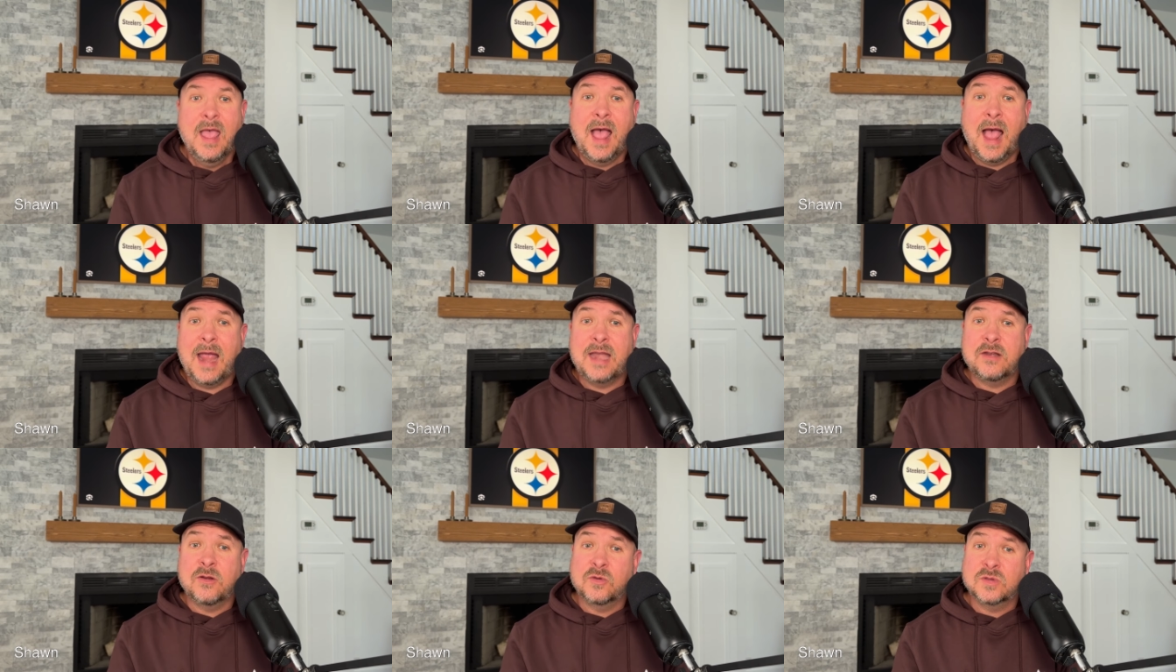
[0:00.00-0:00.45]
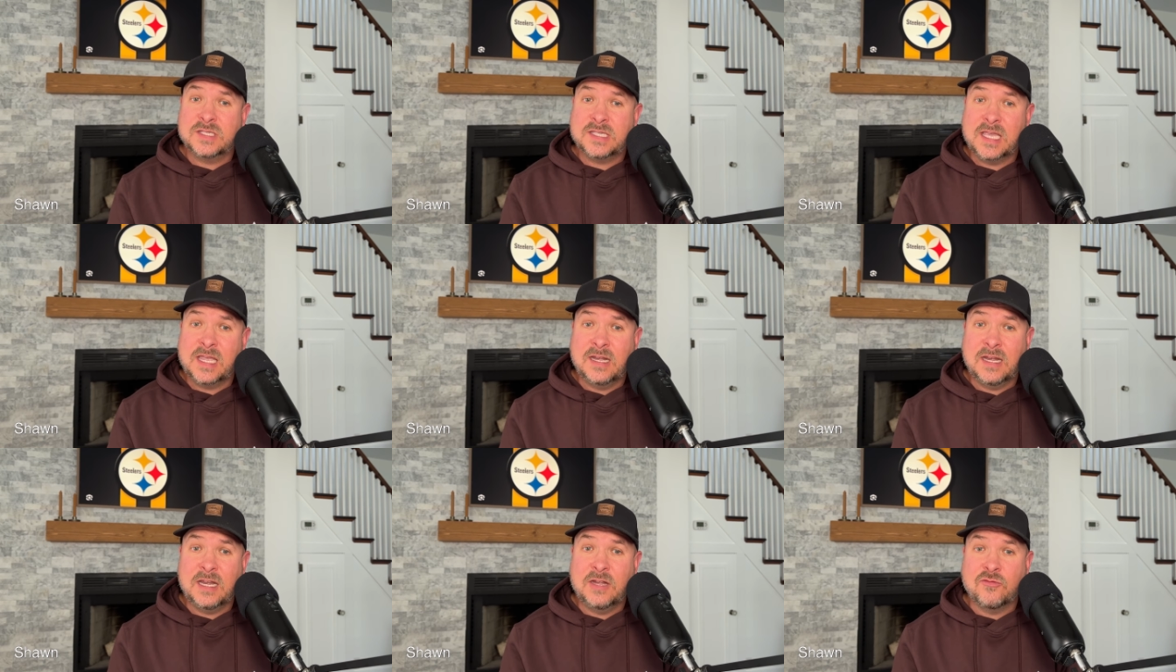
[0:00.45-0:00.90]
I don't
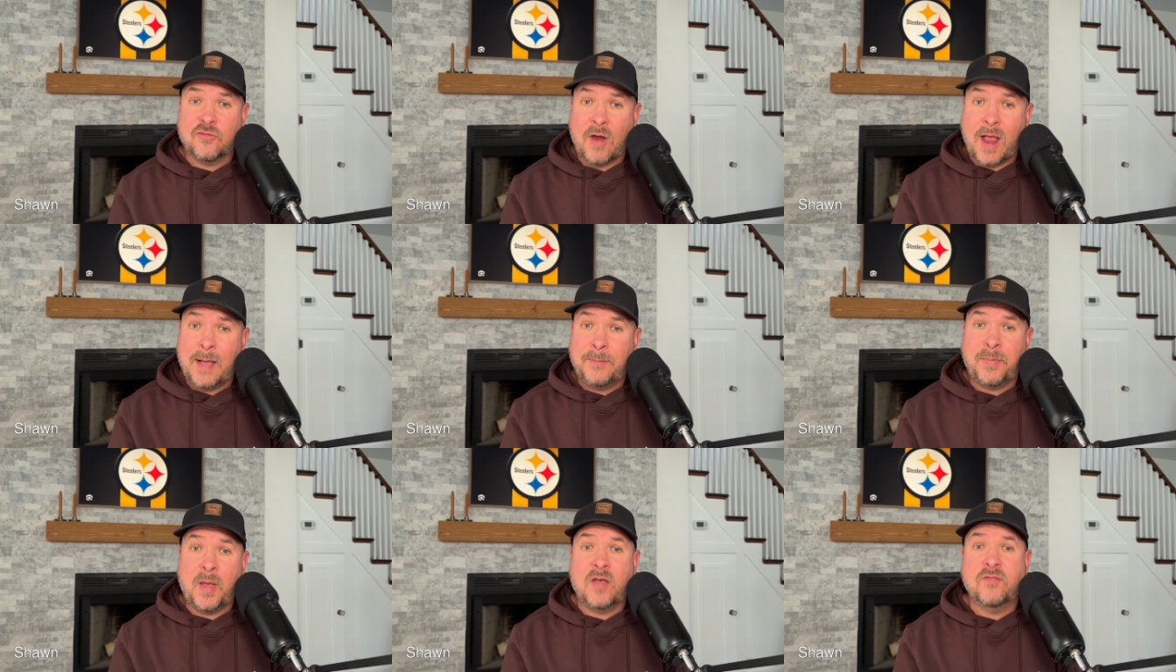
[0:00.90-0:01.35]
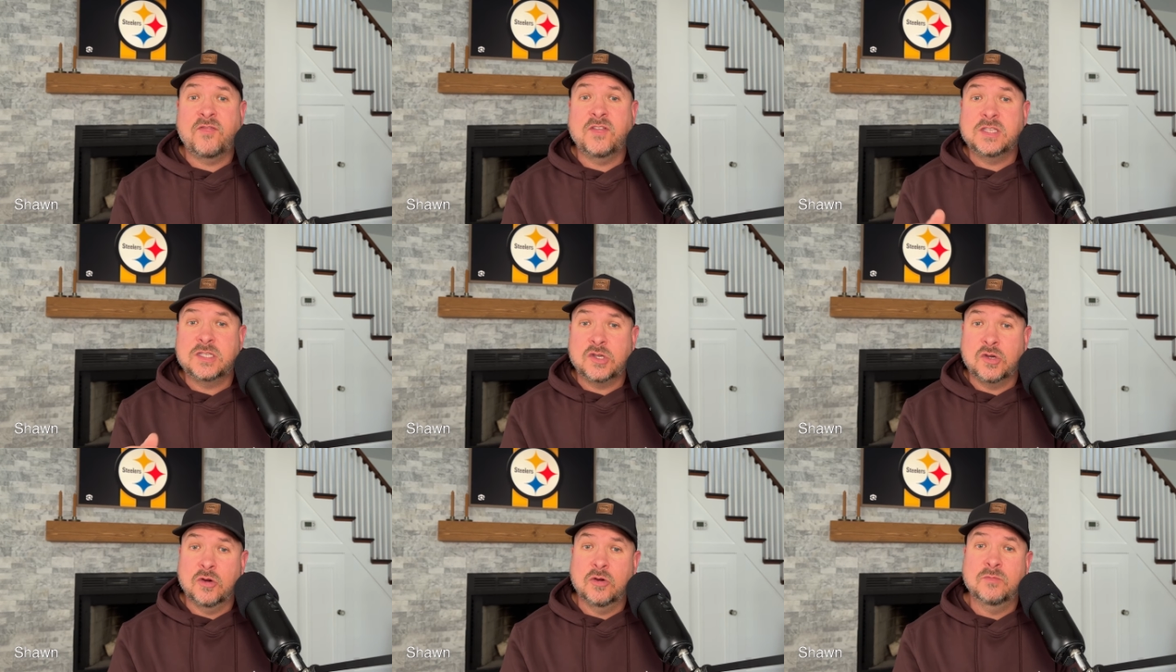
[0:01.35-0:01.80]
see any drop-off
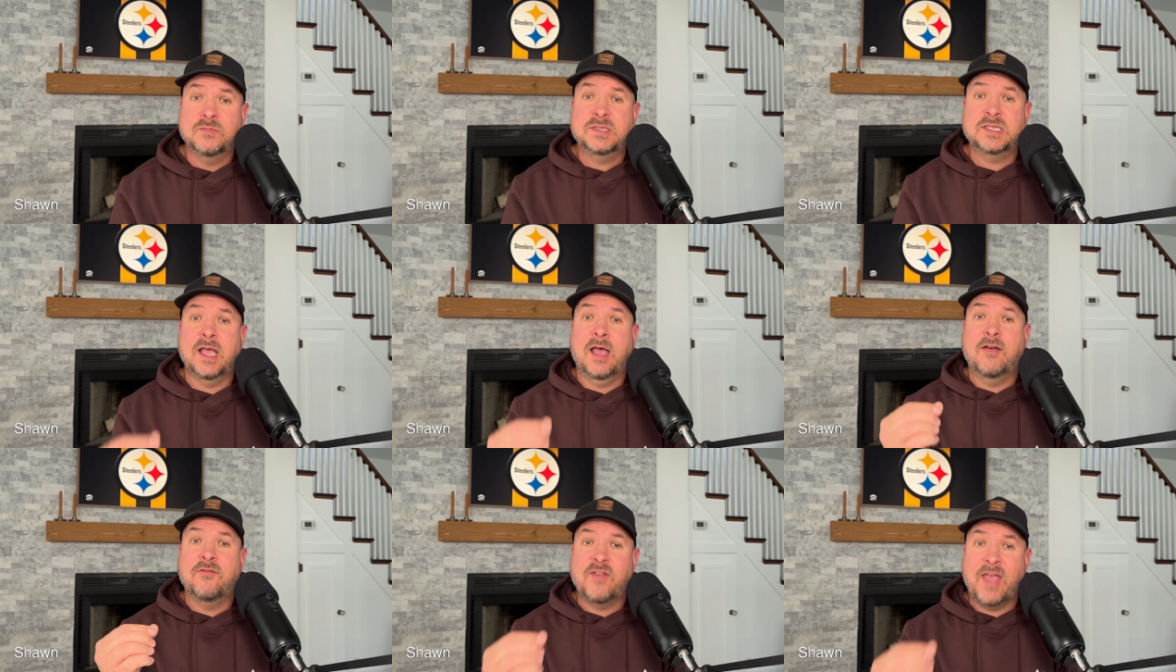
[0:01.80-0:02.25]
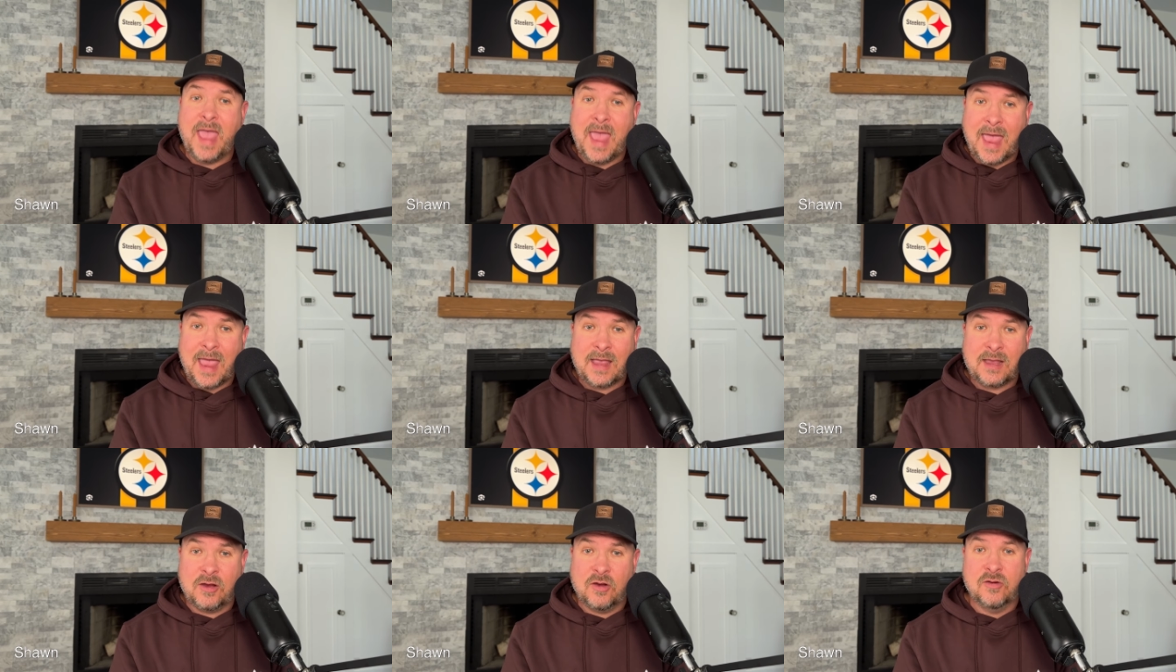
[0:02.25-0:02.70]
in terms of
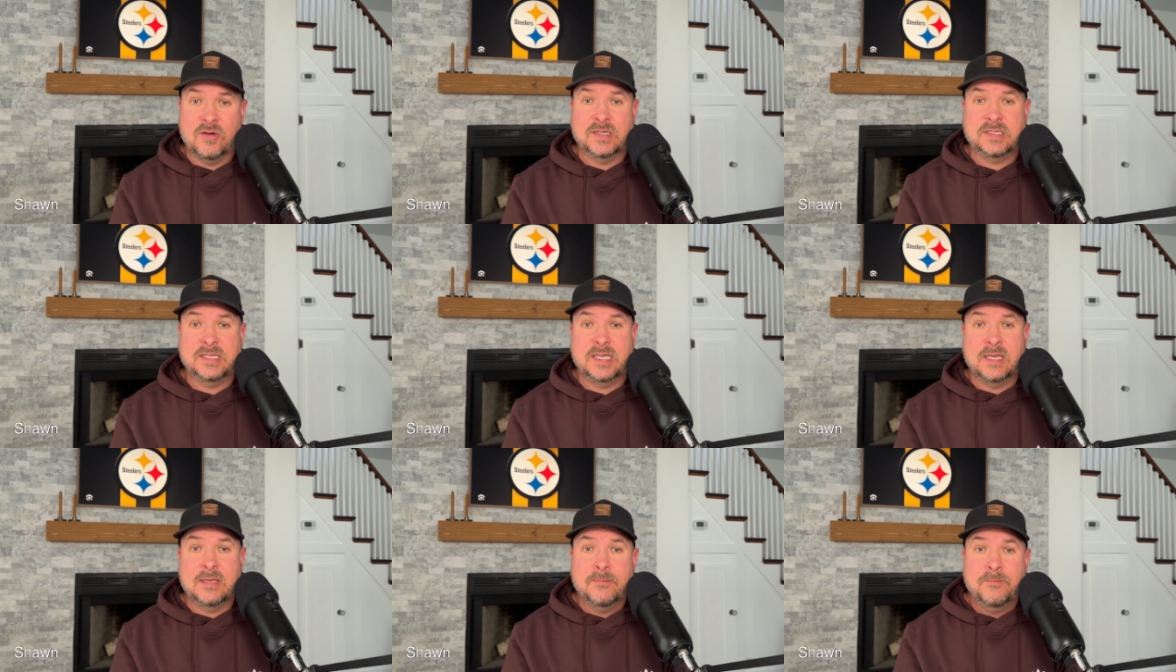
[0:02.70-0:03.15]
accuracy,